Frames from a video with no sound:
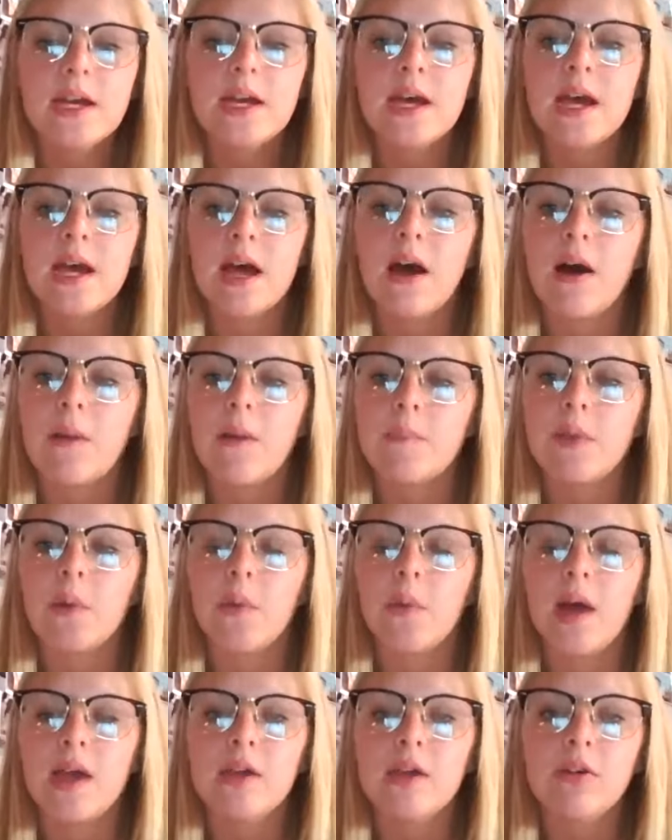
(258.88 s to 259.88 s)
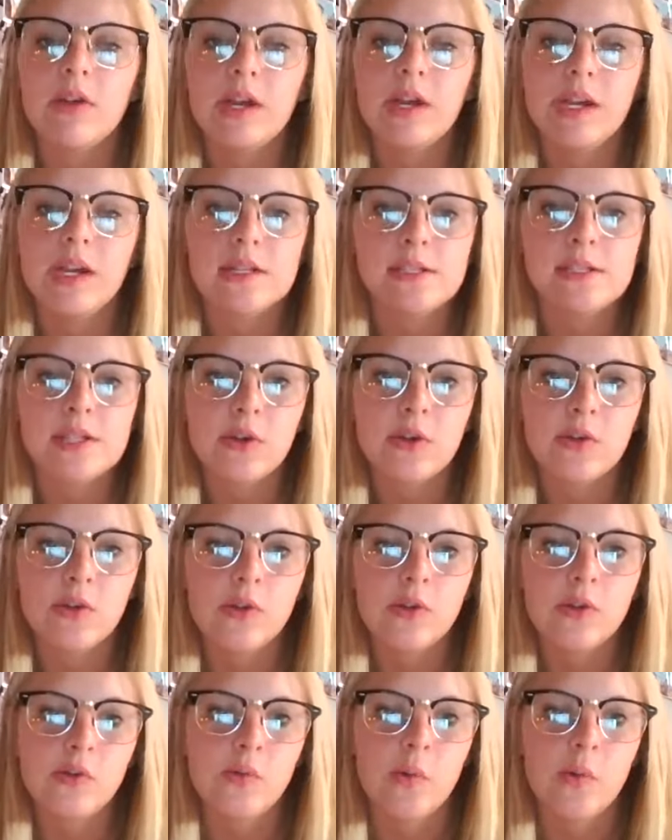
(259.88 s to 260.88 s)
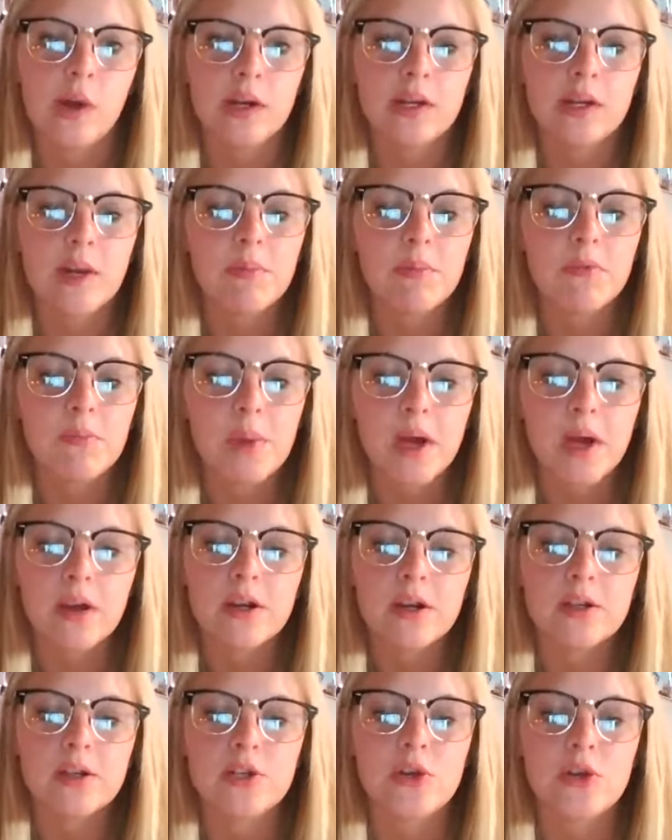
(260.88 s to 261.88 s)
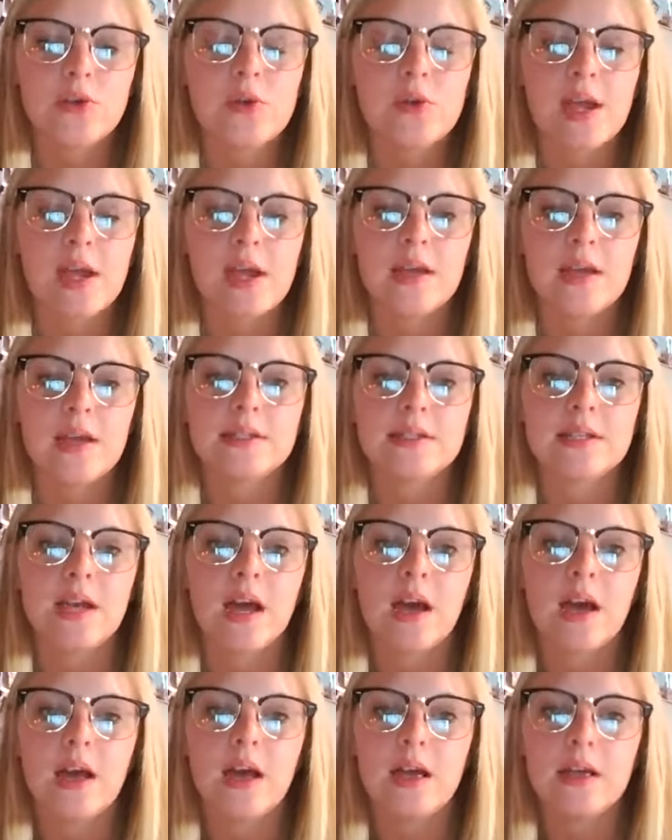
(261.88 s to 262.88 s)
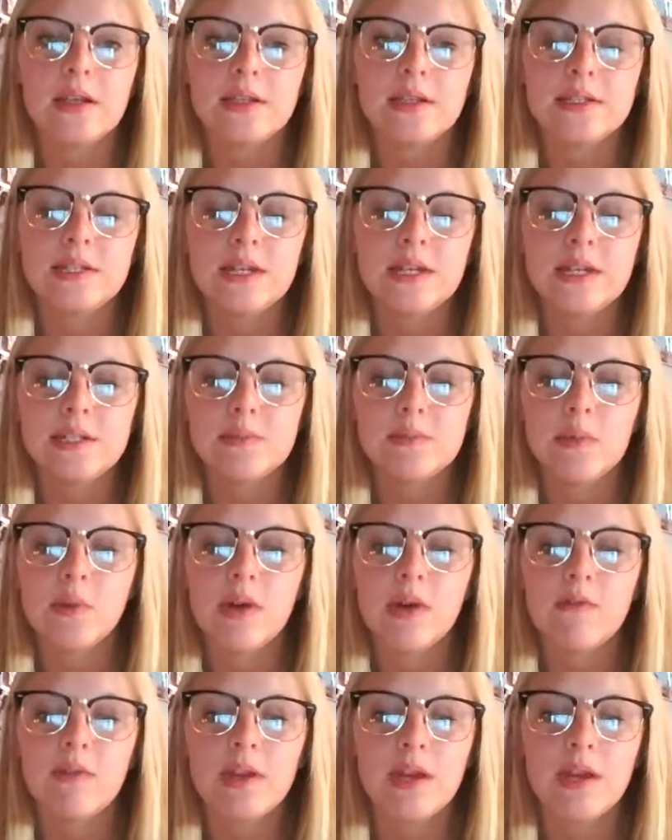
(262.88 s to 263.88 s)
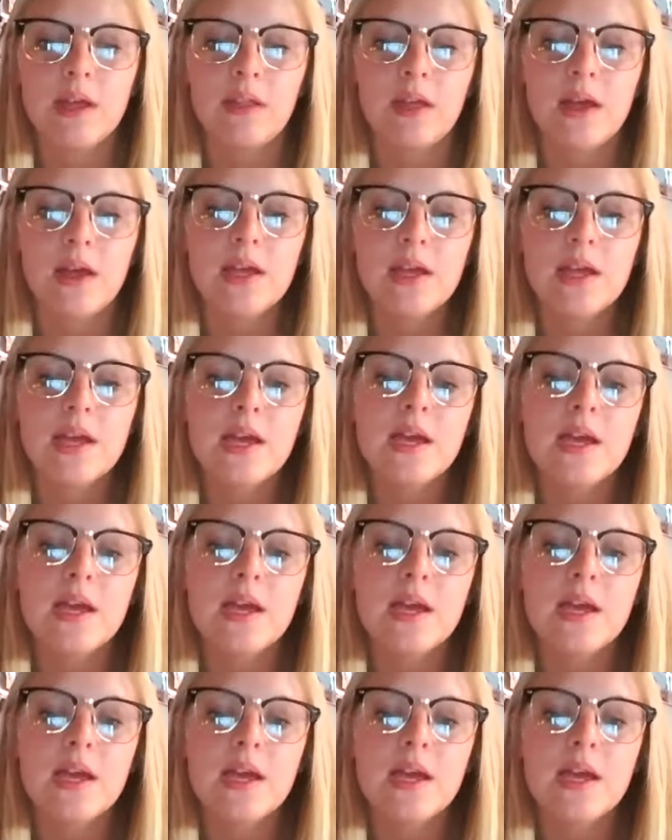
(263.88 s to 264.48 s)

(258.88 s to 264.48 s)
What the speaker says: The wet ingredients include 1 cup of butter, 2 eggs, a teaspoon of vanilla,